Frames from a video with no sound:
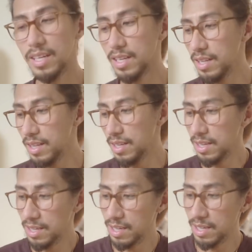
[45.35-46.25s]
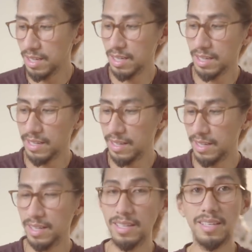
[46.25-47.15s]
and then
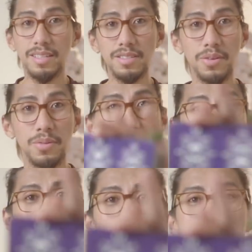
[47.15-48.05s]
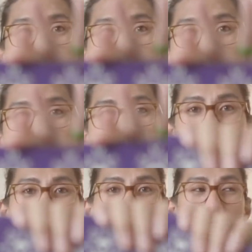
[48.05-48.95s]
a tarot card over here.